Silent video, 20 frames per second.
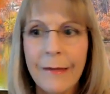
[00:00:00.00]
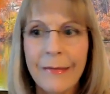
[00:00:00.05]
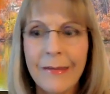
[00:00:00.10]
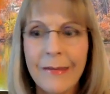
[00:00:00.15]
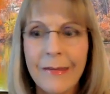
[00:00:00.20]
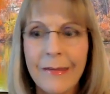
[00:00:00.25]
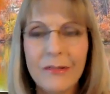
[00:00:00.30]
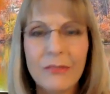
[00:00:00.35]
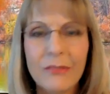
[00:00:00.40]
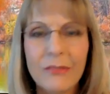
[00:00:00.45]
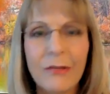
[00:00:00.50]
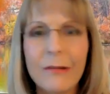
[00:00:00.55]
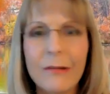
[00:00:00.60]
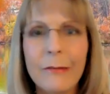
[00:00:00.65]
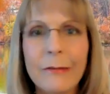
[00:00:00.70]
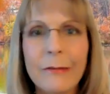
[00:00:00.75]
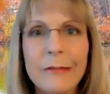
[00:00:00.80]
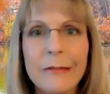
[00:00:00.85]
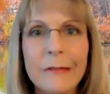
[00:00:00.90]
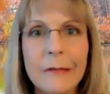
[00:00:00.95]
There was one
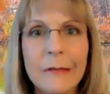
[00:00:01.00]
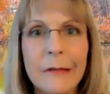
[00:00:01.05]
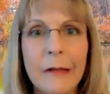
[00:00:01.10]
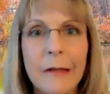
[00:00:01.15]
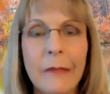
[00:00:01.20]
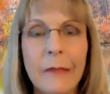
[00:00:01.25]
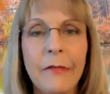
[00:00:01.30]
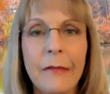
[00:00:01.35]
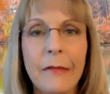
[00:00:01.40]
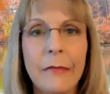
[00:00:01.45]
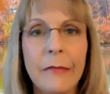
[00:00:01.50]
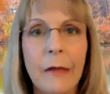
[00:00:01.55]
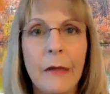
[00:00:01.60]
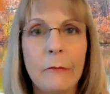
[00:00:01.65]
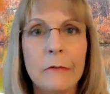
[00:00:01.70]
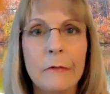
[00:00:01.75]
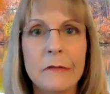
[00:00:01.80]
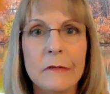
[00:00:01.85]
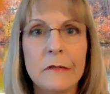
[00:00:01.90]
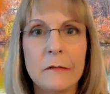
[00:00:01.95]
recently, I think, that
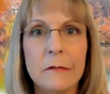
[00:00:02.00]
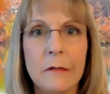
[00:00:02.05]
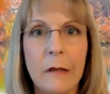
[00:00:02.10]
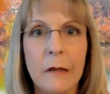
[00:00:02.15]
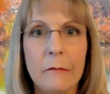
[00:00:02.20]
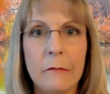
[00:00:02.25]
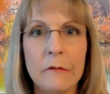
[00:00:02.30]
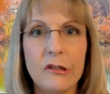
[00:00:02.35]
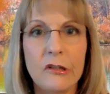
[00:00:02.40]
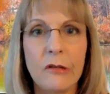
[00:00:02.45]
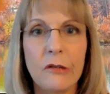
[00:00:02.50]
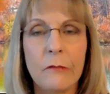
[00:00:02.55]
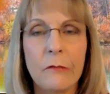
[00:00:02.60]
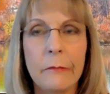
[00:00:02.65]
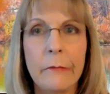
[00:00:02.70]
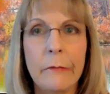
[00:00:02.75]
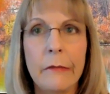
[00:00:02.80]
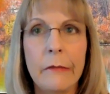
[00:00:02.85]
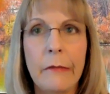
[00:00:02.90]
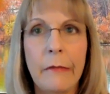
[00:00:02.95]
was
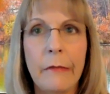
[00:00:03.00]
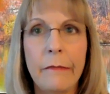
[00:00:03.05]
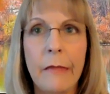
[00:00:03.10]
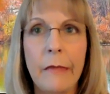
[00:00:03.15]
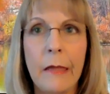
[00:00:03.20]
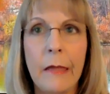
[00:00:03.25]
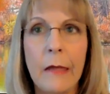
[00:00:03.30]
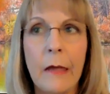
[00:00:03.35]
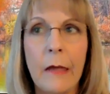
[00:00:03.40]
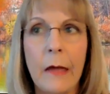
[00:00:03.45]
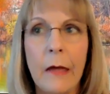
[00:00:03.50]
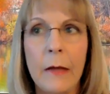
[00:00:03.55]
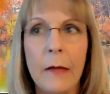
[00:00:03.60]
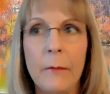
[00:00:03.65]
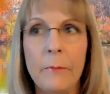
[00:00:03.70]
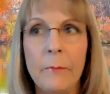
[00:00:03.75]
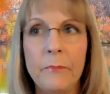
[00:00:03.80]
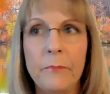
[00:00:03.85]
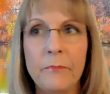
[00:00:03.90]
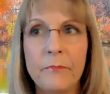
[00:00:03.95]
showing me that they
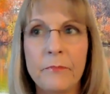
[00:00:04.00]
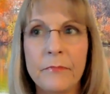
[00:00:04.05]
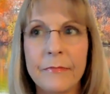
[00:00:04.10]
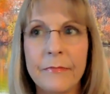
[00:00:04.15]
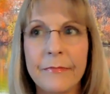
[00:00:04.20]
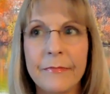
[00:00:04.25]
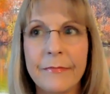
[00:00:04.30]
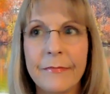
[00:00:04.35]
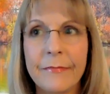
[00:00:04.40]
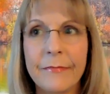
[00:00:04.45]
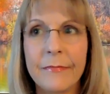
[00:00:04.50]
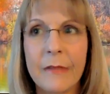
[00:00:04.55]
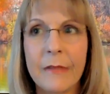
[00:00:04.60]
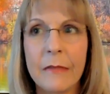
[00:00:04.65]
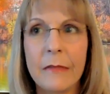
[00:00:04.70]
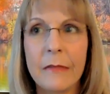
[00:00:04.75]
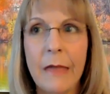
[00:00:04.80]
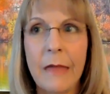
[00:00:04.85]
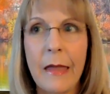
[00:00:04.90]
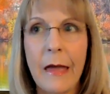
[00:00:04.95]

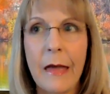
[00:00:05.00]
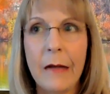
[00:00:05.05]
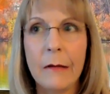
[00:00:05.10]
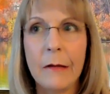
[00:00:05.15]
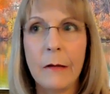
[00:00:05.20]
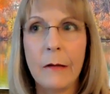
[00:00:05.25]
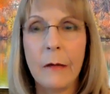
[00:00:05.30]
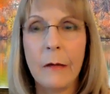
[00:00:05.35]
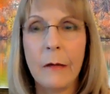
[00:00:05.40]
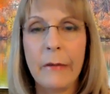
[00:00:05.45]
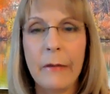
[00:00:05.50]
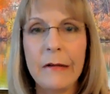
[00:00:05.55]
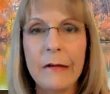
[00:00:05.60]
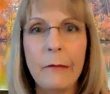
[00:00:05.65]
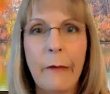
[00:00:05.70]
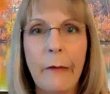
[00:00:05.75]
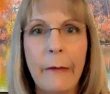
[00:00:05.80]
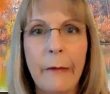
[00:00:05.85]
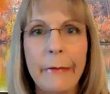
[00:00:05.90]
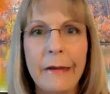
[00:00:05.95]
had a bunny
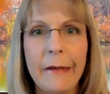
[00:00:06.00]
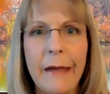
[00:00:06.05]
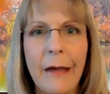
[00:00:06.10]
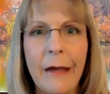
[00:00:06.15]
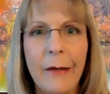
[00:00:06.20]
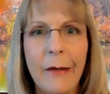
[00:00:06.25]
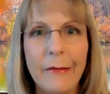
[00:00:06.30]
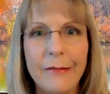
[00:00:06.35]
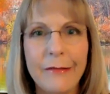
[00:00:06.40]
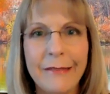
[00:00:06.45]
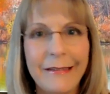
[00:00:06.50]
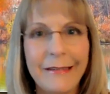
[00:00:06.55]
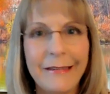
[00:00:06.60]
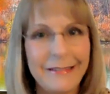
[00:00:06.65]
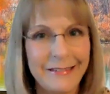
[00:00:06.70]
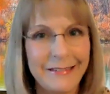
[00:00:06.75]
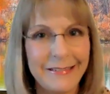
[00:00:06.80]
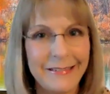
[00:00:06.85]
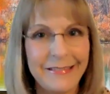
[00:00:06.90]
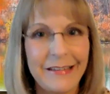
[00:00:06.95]
rabbit now. They
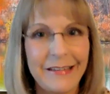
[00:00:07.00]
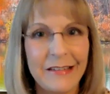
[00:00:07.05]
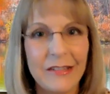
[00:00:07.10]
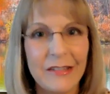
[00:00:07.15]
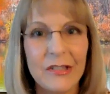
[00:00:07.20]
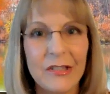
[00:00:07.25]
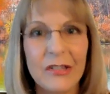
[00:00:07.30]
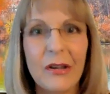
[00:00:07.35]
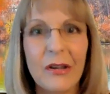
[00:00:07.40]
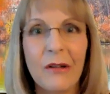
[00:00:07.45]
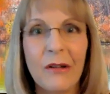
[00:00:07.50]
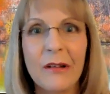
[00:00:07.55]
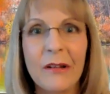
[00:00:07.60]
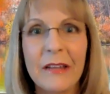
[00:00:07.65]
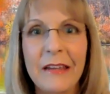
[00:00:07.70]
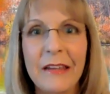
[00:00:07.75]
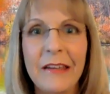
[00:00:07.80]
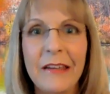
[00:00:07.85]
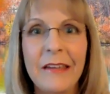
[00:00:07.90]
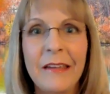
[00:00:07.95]
didn't
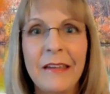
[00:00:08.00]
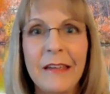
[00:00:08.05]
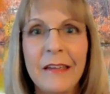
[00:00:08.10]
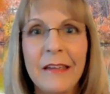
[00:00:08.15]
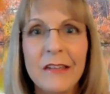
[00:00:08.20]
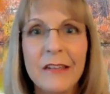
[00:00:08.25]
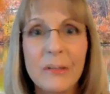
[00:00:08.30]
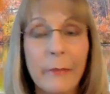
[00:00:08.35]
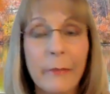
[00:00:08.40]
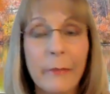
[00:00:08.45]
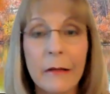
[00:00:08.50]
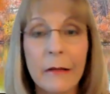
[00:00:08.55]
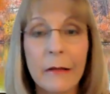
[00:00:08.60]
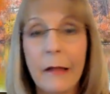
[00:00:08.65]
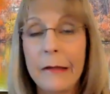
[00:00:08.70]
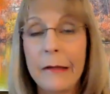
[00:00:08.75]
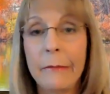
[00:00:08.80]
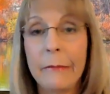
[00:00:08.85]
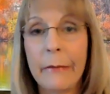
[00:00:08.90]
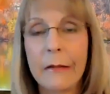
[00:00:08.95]
necessarily, to my
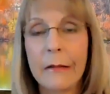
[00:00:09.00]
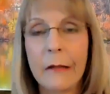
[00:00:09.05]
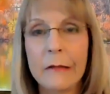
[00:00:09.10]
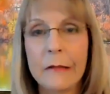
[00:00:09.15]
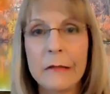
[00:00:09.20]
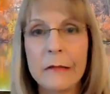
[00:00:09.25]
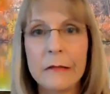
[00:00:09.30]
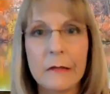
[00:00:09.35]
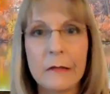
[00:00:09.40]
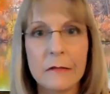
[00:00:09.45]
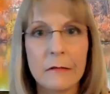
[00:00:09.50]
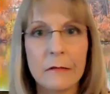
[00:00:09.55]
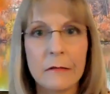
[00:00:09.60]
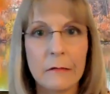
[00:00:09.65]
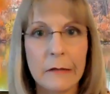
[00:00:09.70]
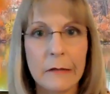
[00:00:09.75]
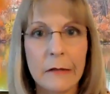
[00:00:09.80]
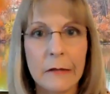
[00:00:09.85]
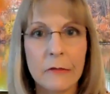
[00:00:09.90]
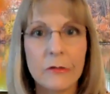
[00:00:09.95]
client didn't
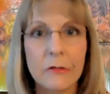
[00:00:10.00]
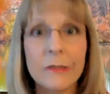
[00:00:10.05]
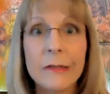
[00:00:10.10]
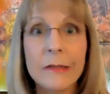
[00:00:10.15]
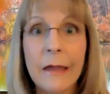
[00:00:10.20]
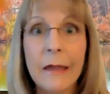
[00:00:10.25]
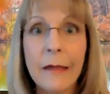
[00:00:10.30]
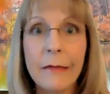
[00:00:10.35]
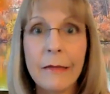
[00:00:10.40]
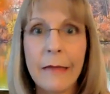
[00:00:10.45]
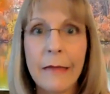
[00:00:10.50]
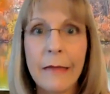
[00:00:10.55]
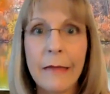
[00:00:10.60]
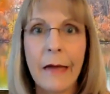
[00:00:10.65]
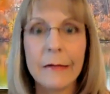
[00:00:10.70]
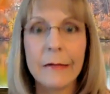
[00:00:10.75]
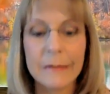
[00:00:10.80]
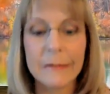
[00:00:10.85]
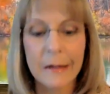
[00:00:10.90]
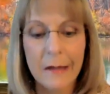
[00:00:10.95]
necessarily understand
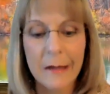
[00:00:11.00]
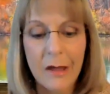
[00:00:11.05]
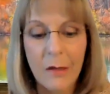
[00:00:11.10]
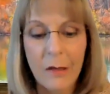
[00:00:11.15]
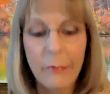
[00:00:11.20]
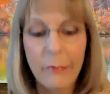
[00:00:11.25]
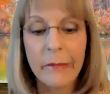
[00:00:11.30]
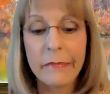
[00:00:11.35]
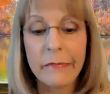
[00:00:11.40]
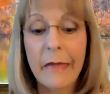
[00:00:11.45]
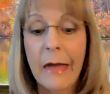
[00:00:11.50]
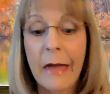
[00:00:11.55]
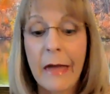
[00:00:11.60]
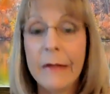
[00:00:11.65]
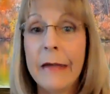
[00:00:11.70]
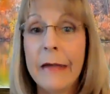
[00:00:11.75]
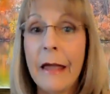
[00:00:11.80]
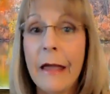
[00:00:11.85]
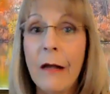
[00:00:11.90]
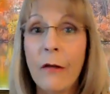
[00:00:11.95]
that, but
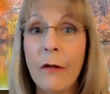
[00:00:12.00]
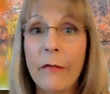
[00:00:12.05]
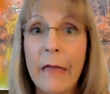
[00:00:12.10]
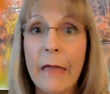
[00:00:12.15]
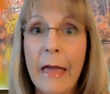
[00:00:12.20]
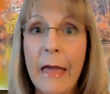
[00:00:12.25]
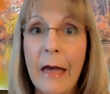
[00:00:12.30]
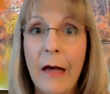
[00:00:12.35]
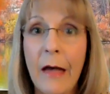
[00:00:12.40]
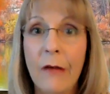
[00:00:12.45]
that now they